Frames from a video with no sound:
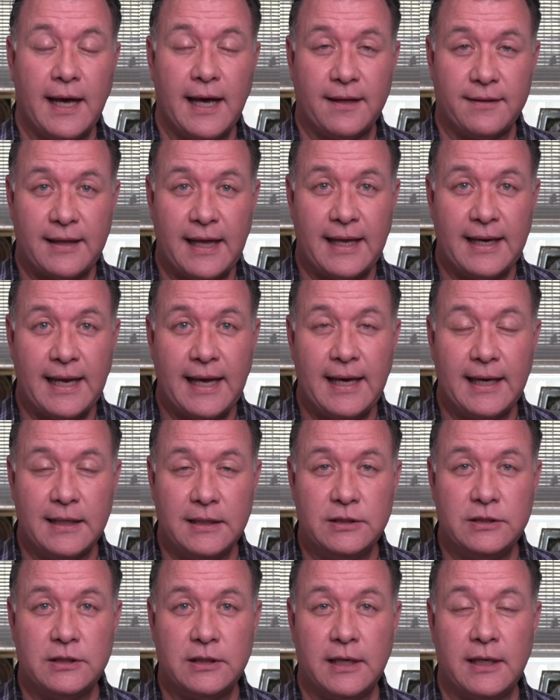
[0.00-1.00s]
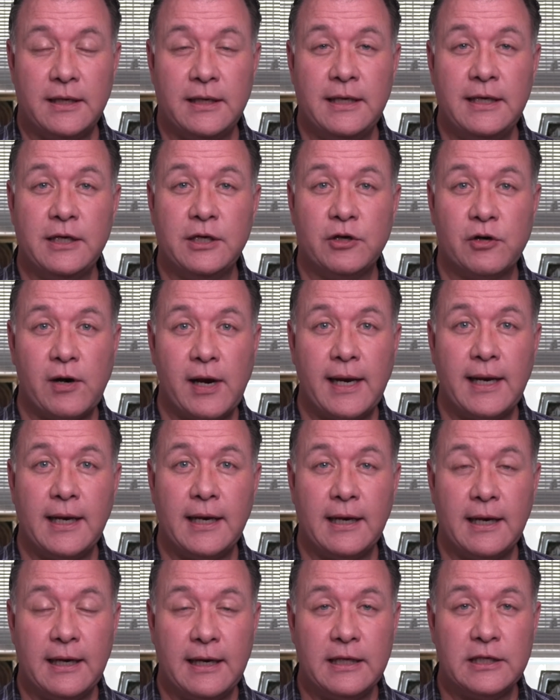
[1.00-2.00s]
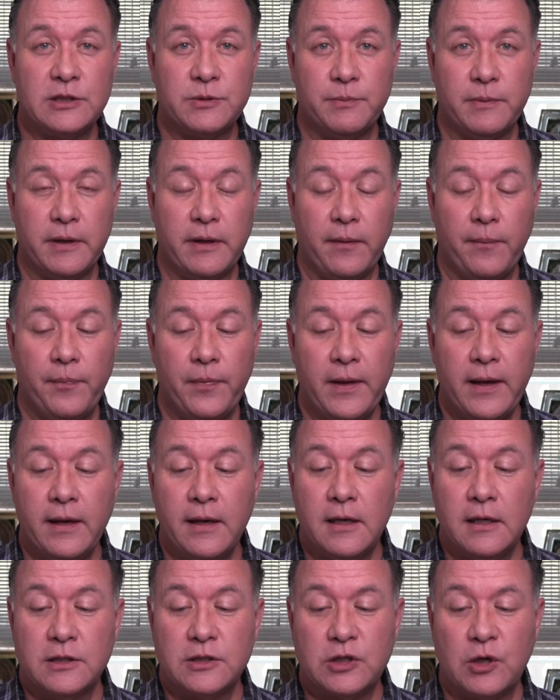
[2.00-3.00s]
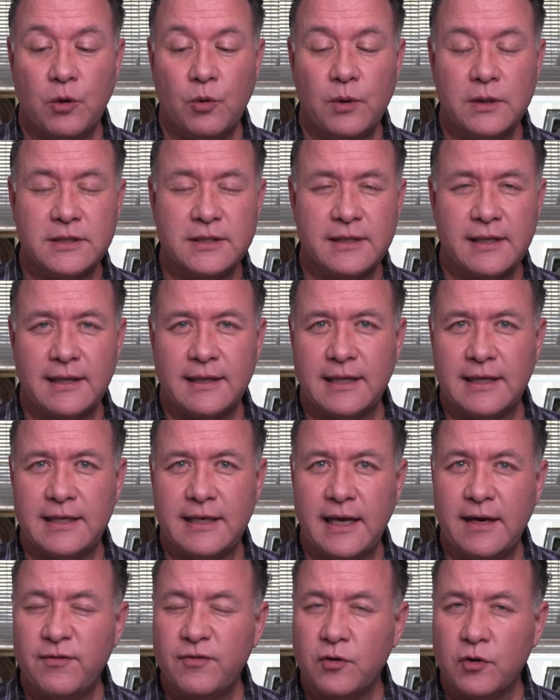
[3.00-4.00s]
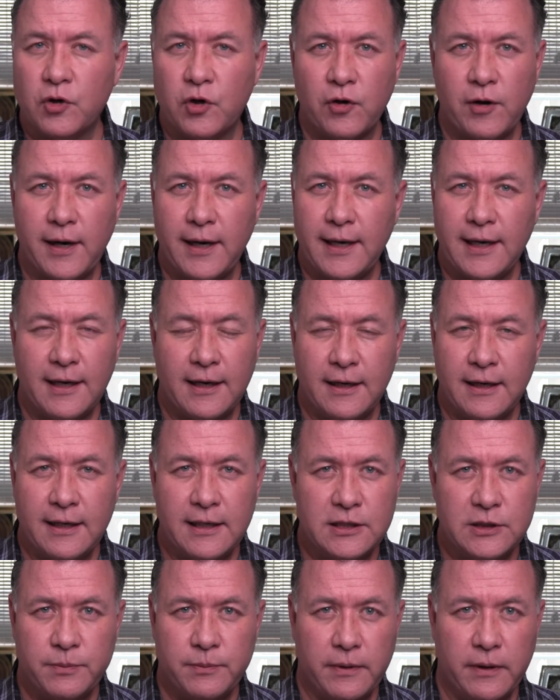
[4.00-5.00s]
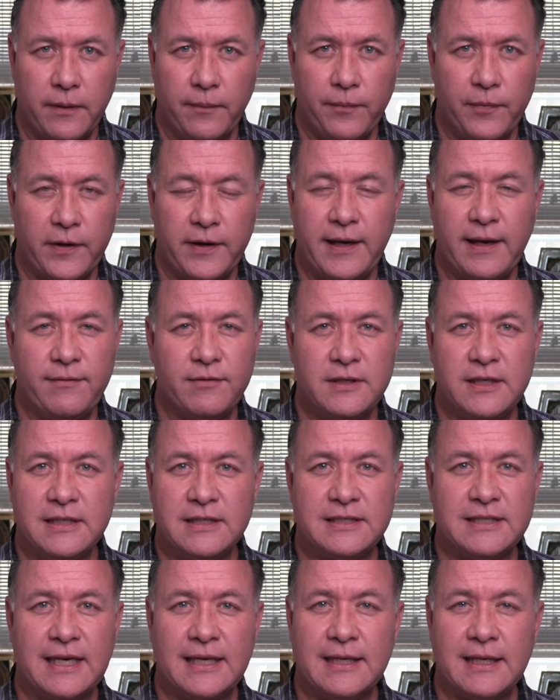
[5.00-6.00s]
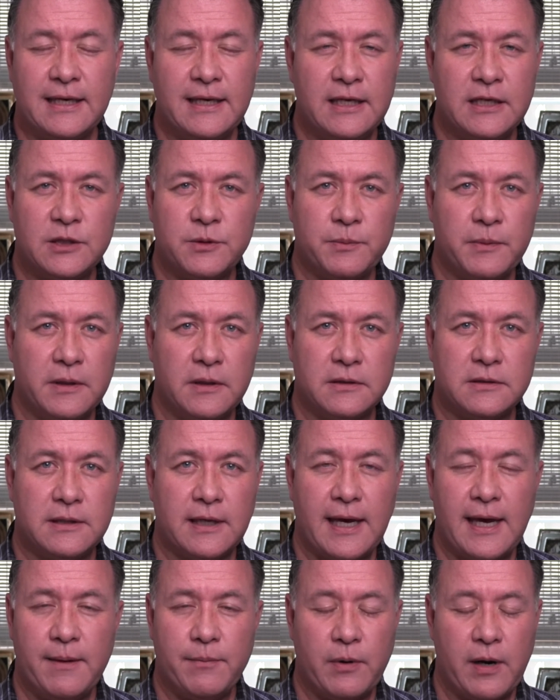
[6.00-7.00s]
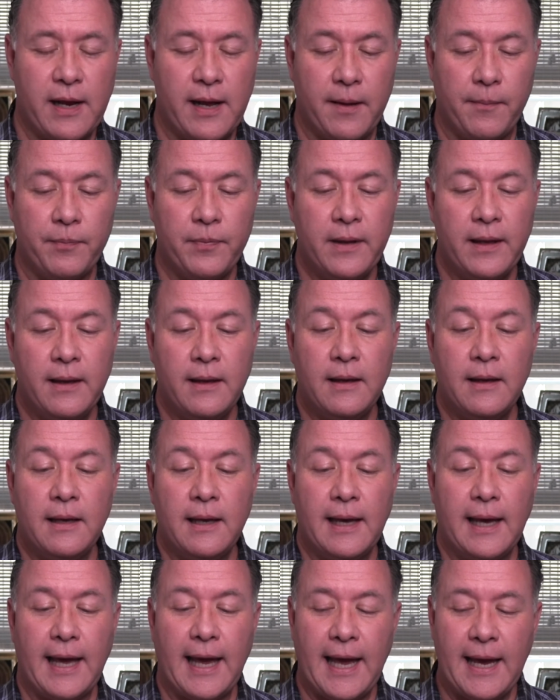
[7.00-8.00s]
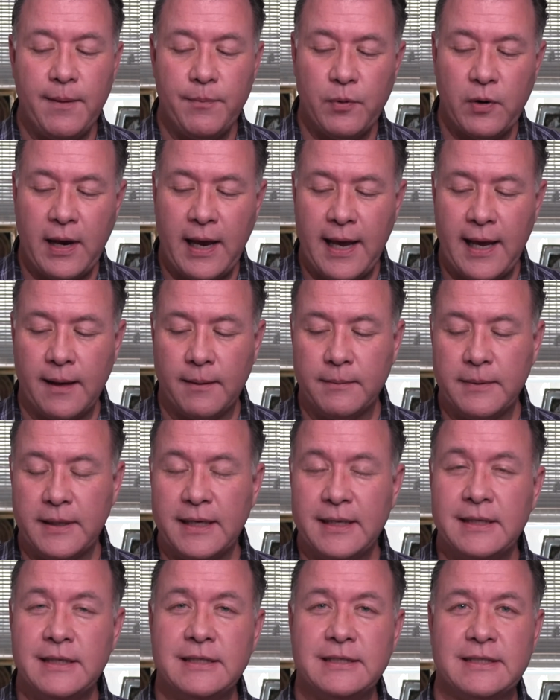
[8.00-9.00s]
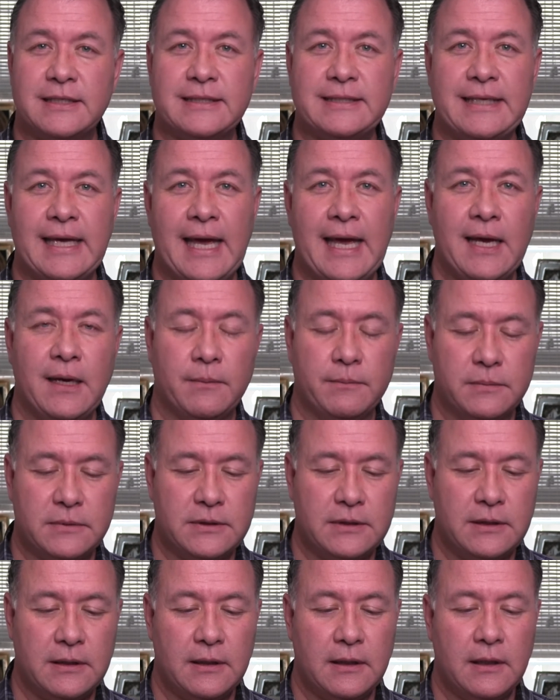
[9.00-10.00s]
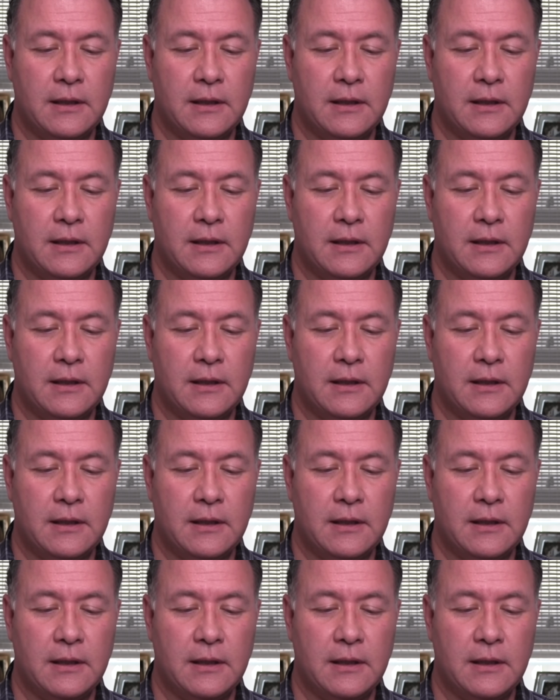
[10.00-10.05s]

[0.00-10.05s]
at that age, and he created an Ishmael. So it wasn't that the devil created an Ishmael. The devil didn't send an Ishmael to Abraham. Abraham, in his attempt